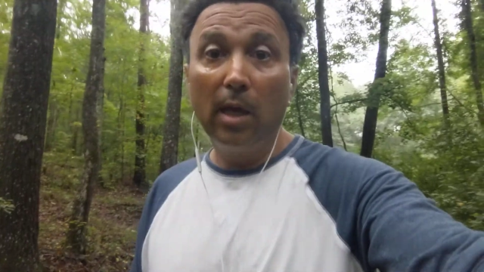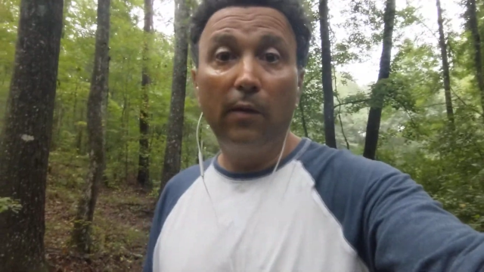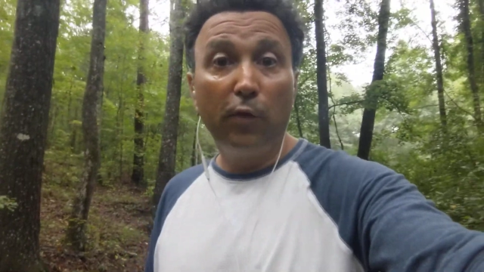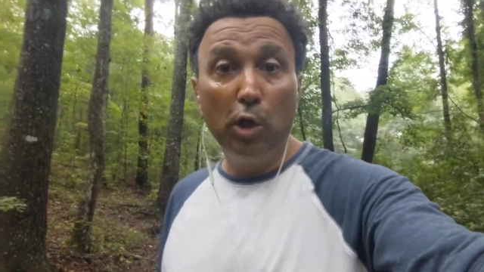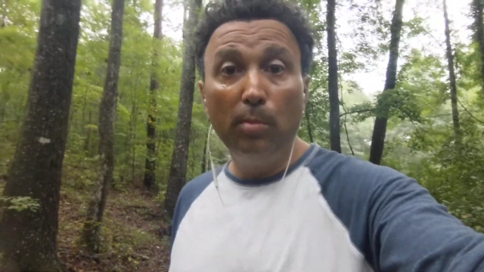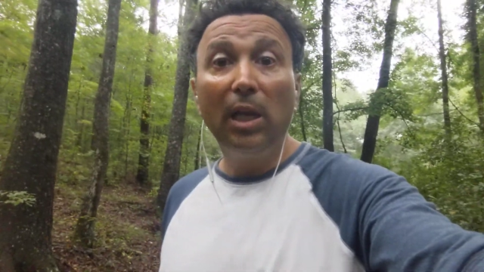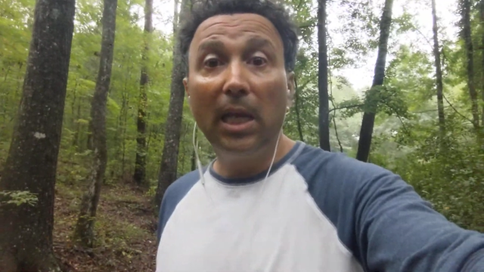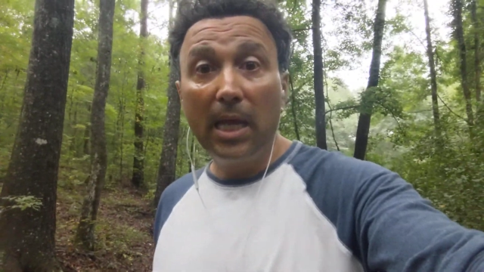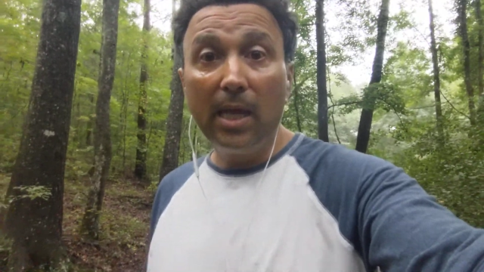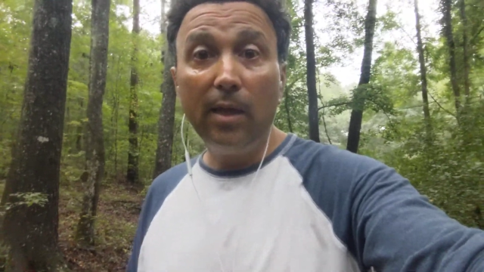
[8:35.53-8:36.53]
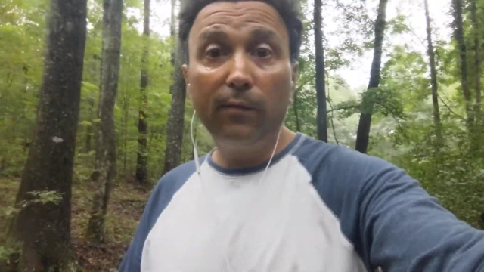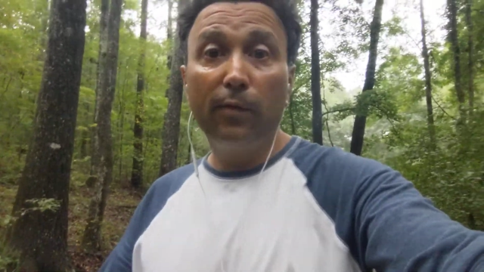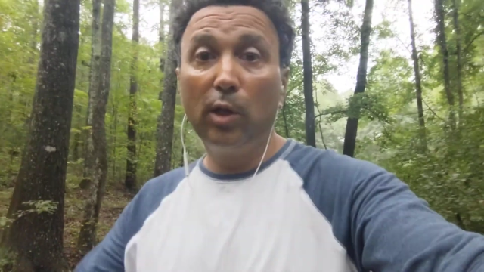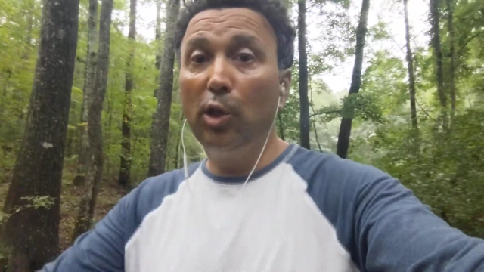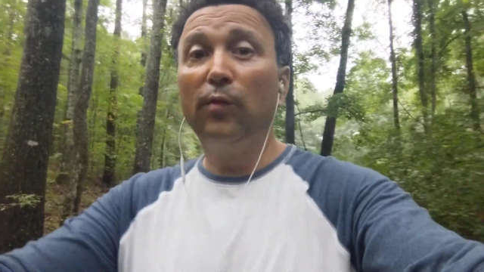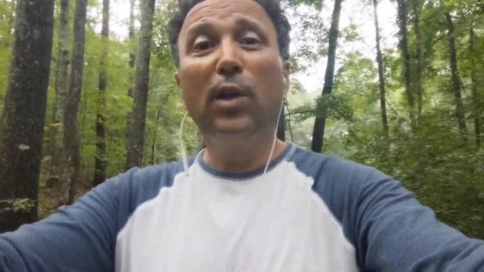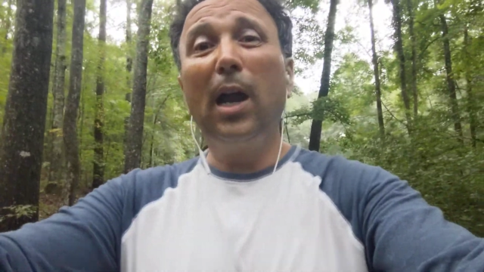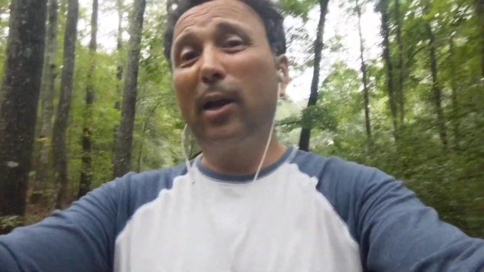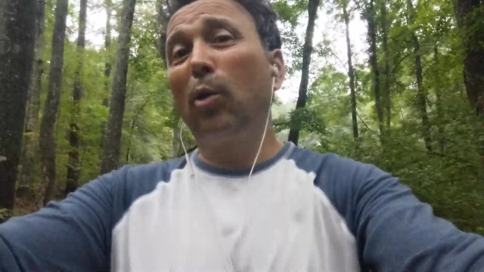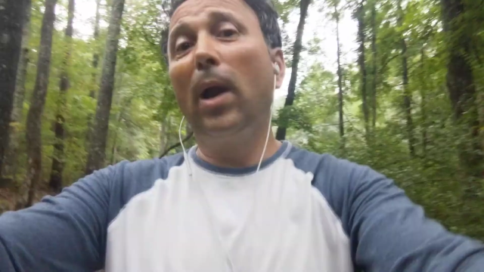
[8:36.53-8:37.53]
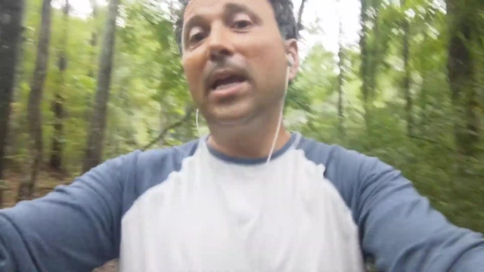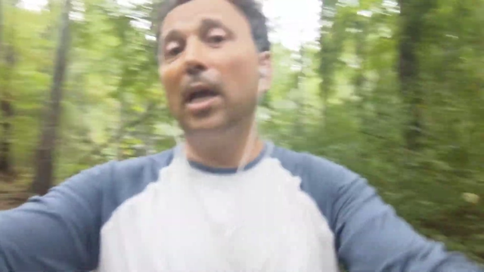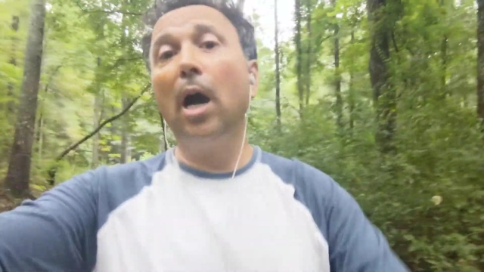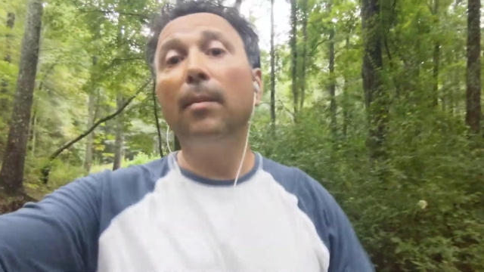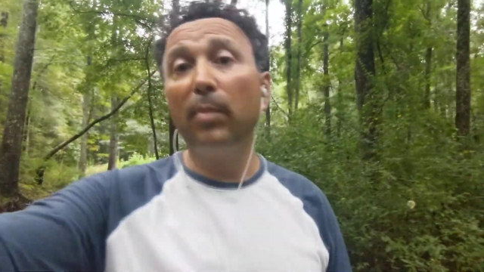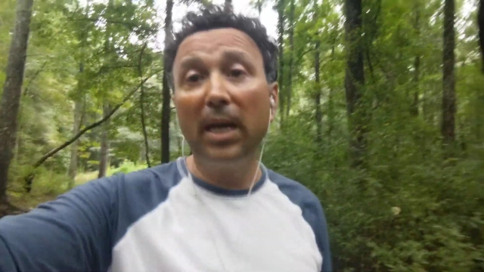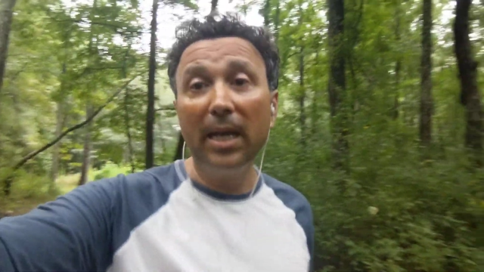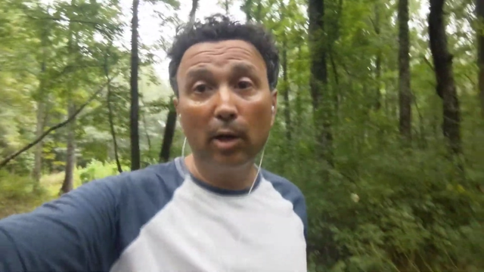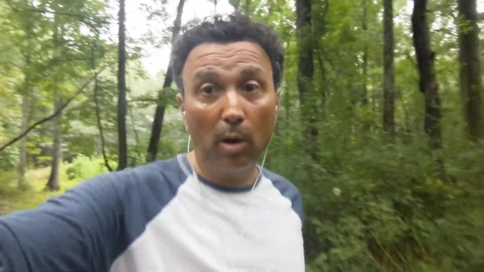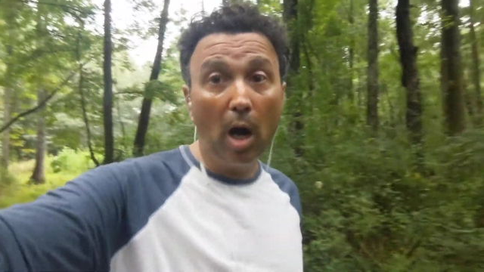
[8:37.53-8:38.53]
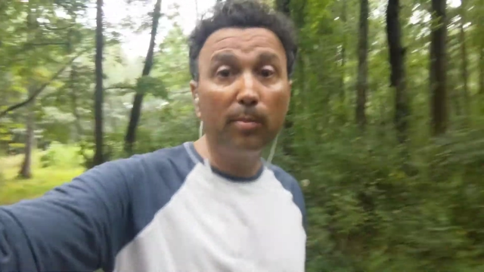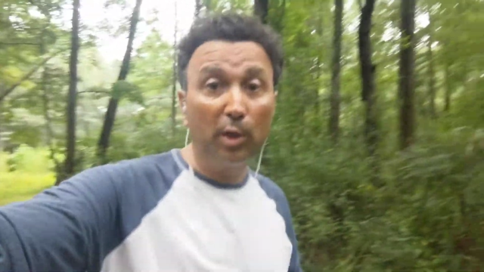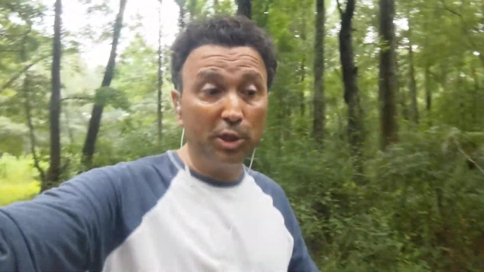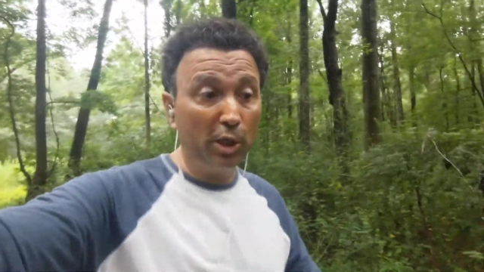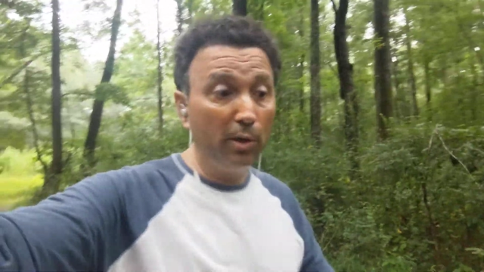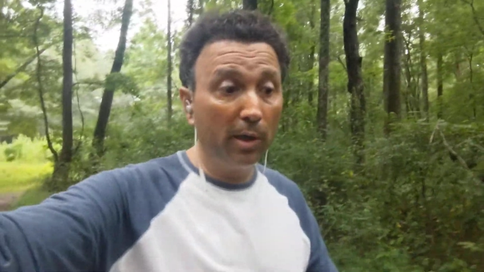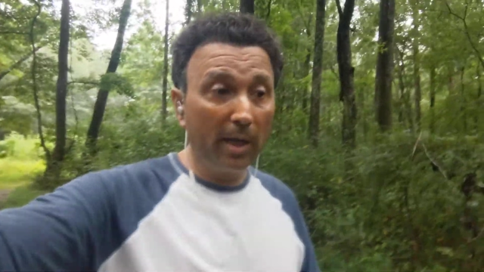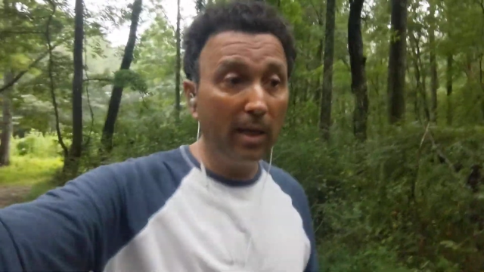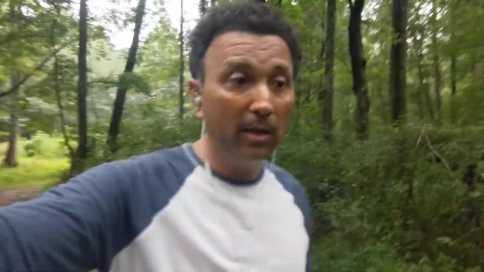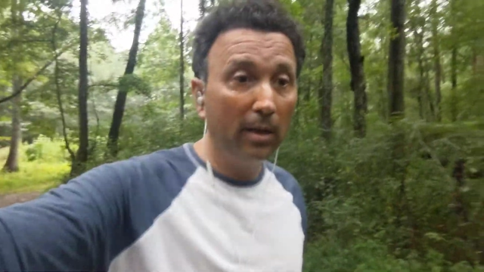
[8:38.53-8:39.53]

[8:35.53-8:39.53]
If you believe you've got a great company or opportunity